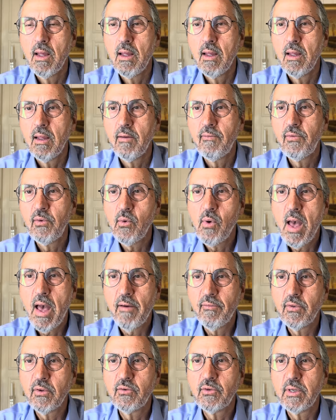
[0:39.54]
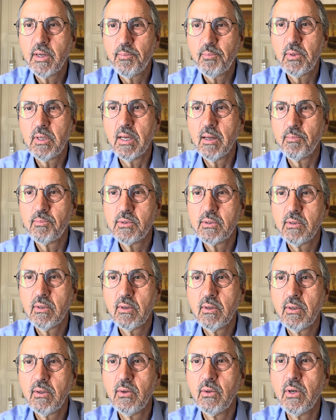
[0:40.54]
If you have the chip yips,
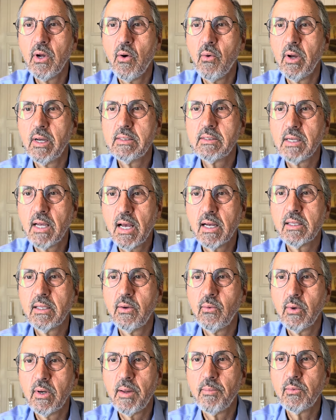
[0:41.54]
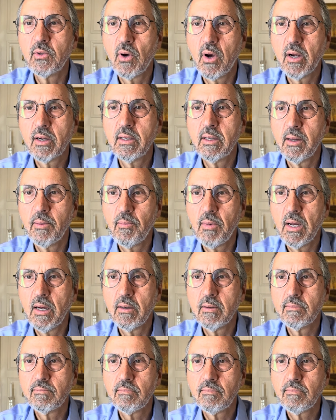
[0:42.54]
you know exactly what I'm talking
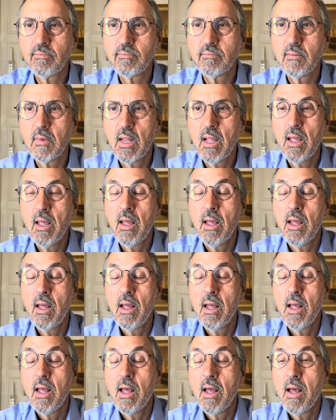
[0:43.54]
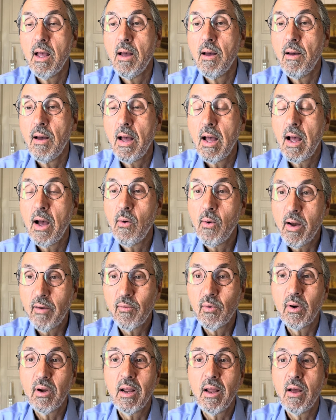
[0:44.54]
about.
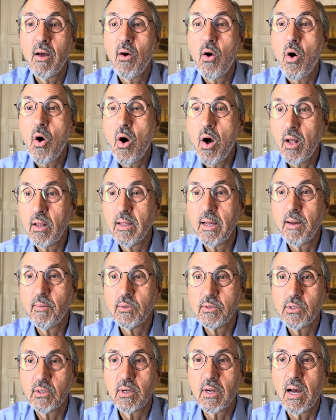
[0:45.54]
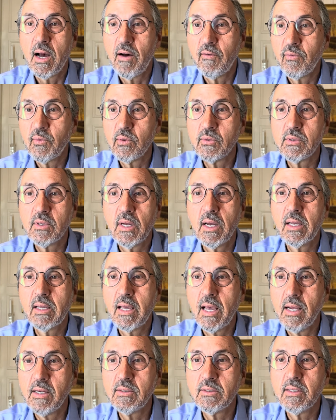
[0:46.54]
However, all amateur golfers
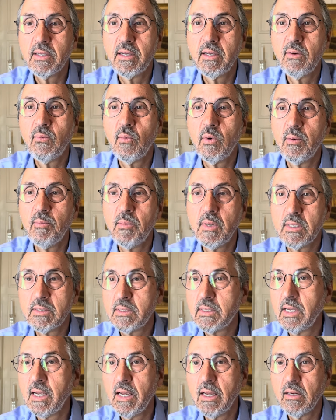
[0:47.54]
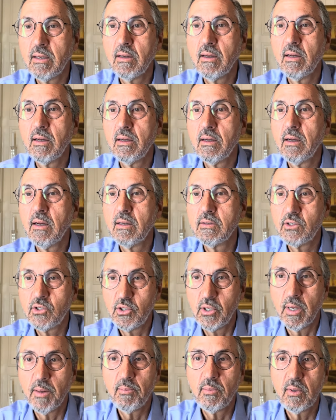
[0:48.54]
occasionally will mishit a
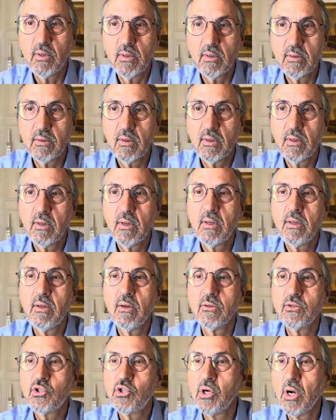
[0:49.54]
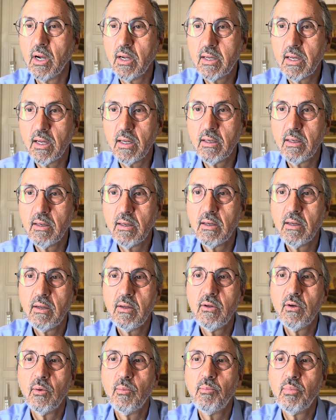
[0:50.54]
chip. You'll chunk it,
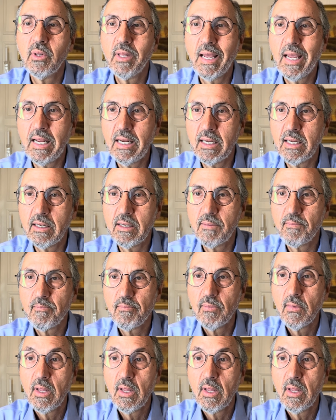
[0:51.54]
you'll blade it,